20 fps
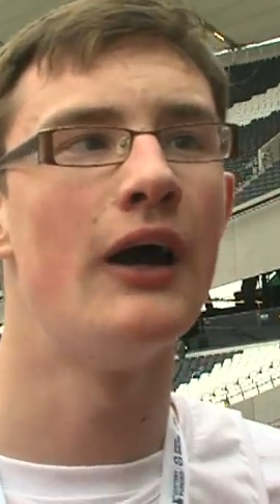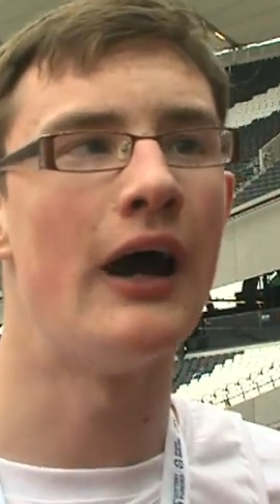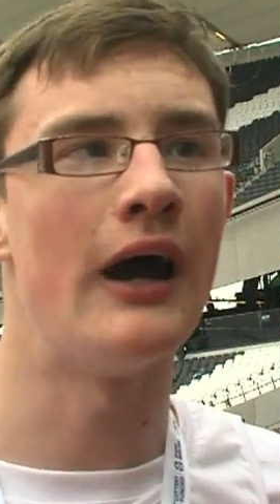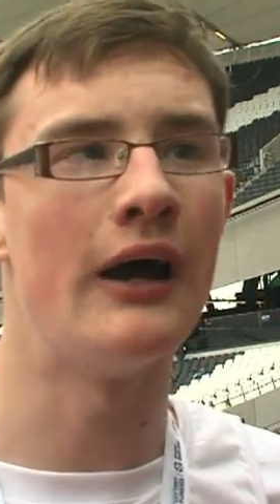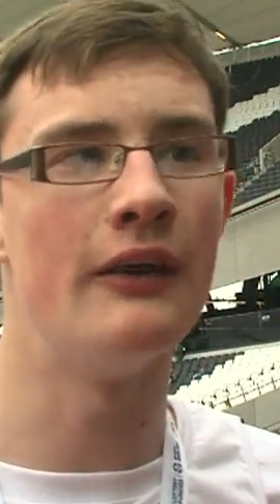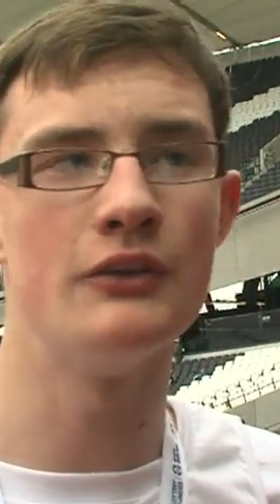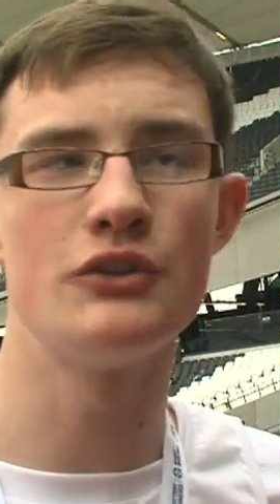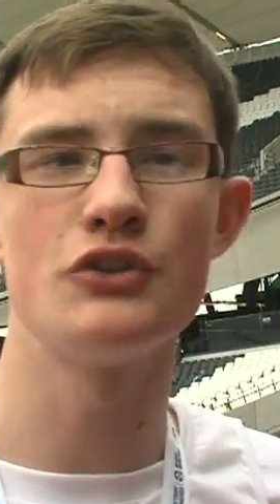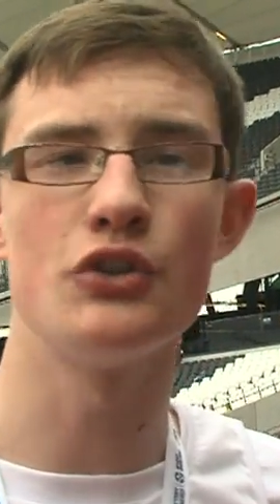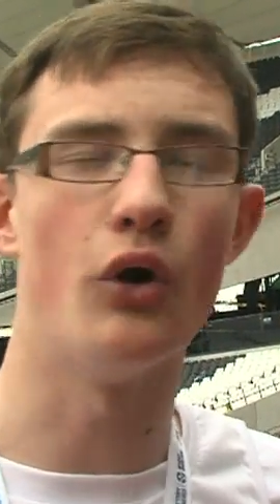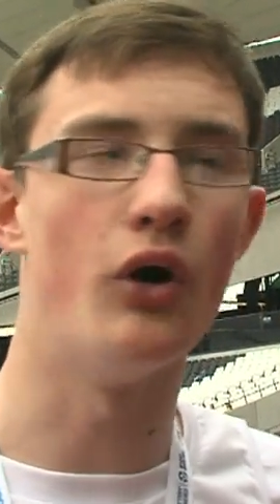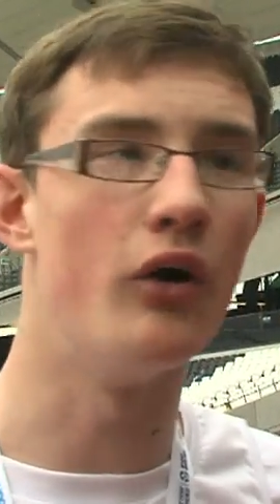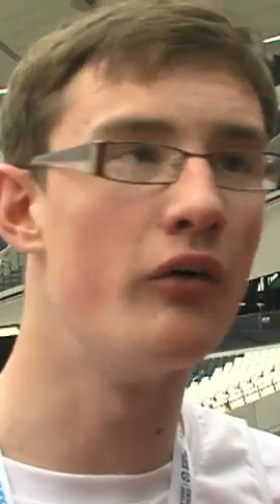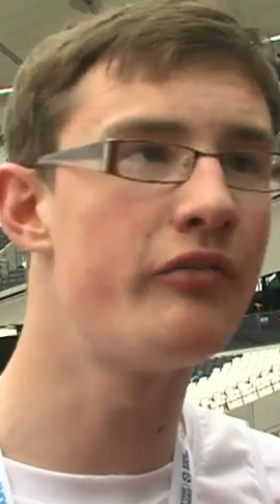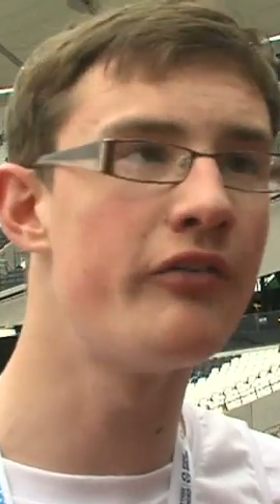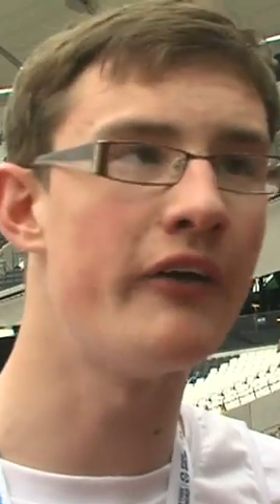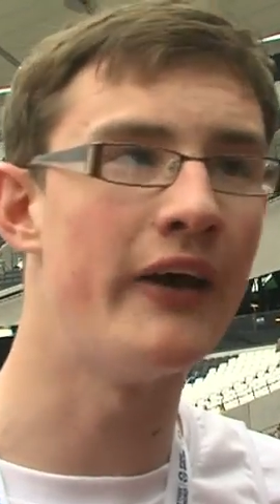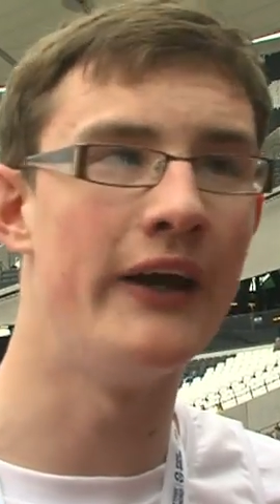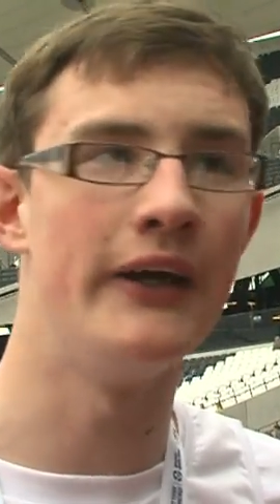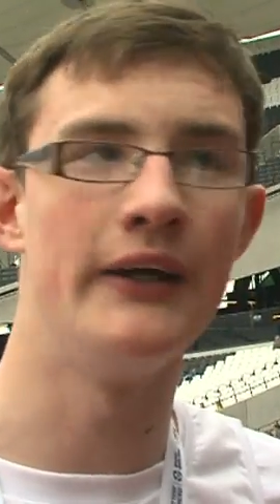and sort of
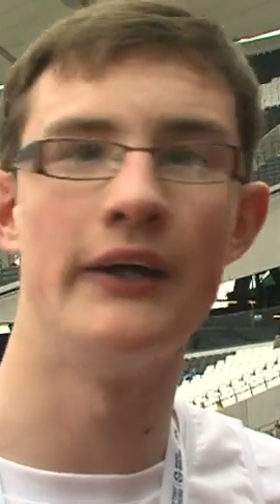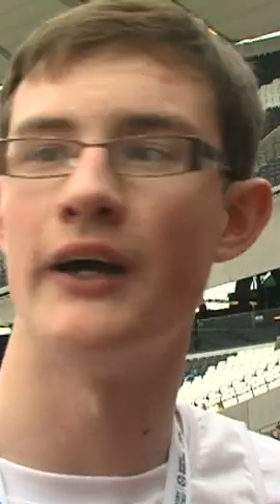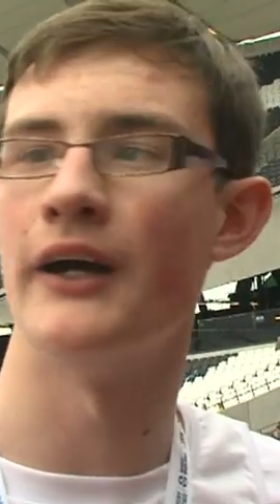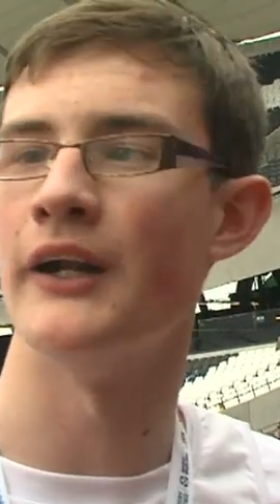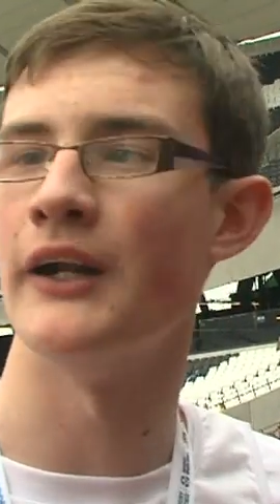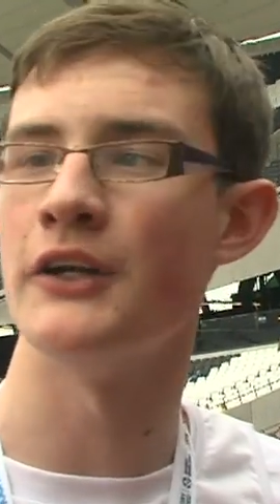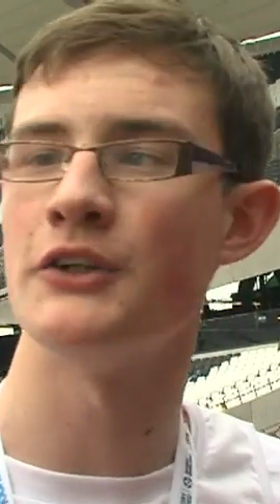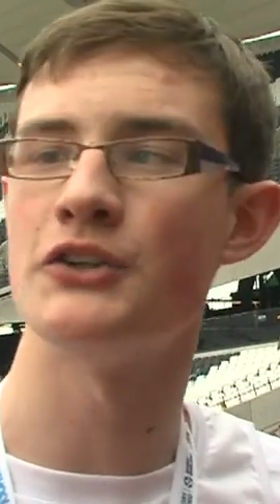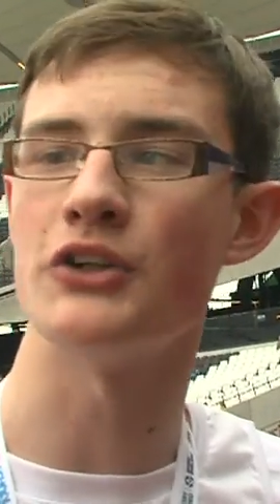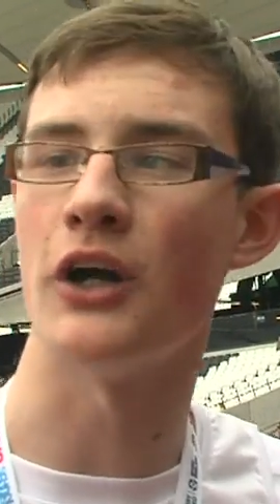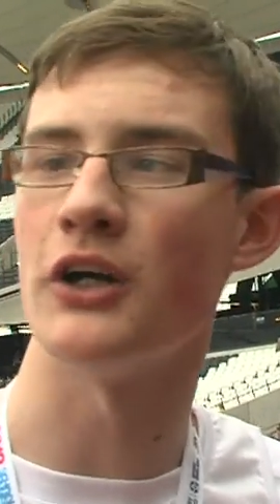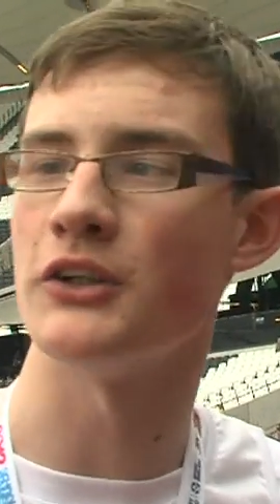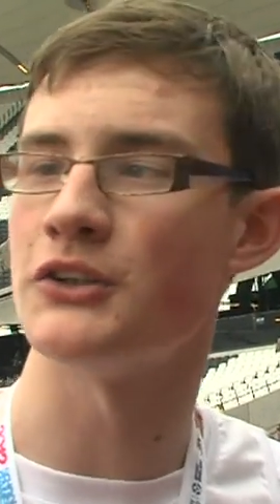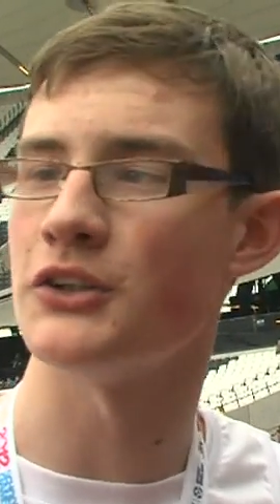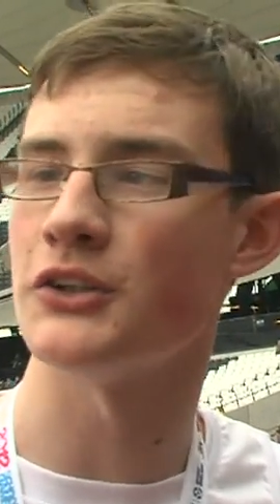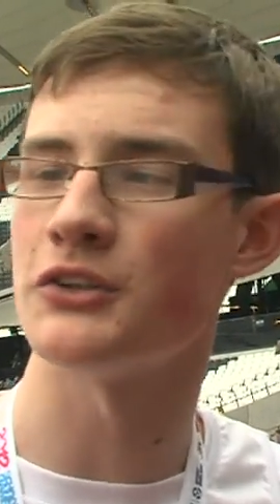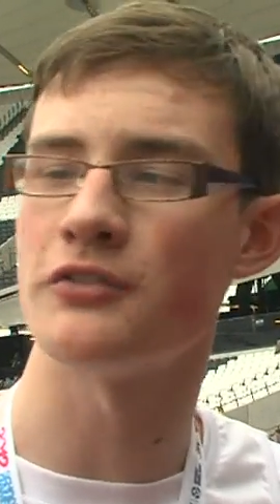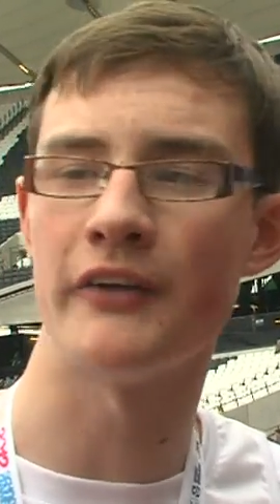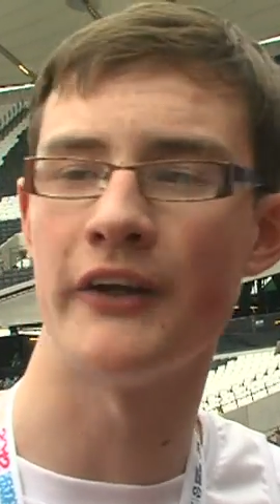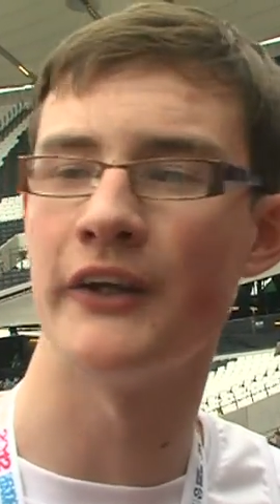thing, and it's, I
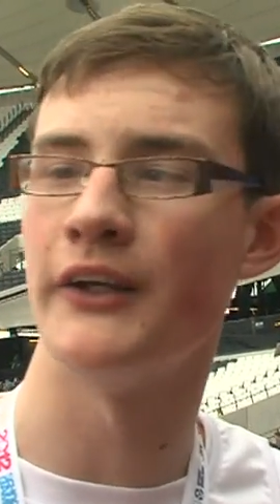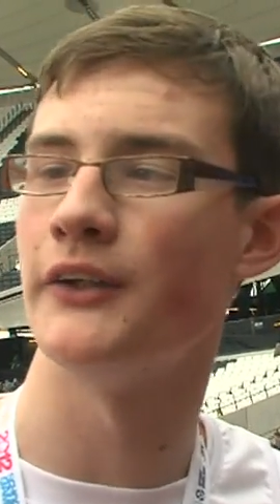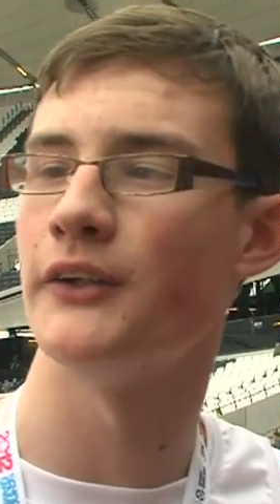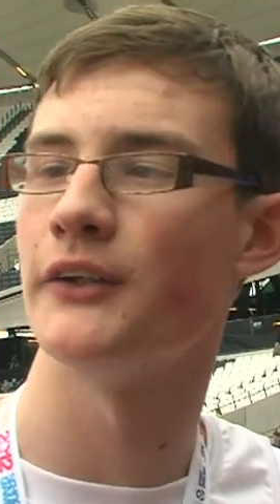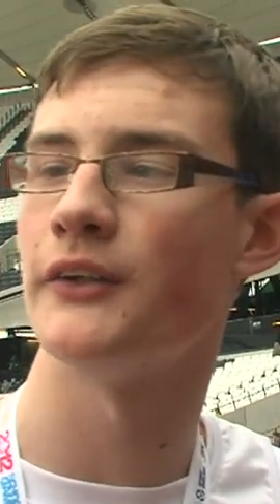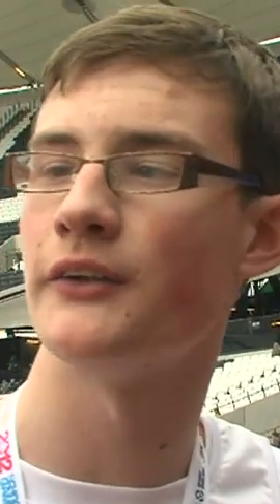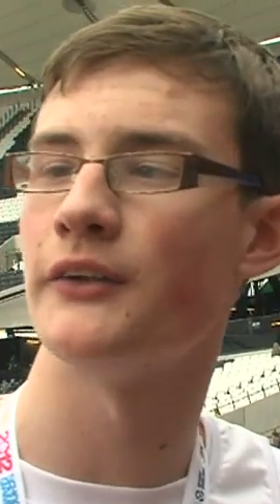just think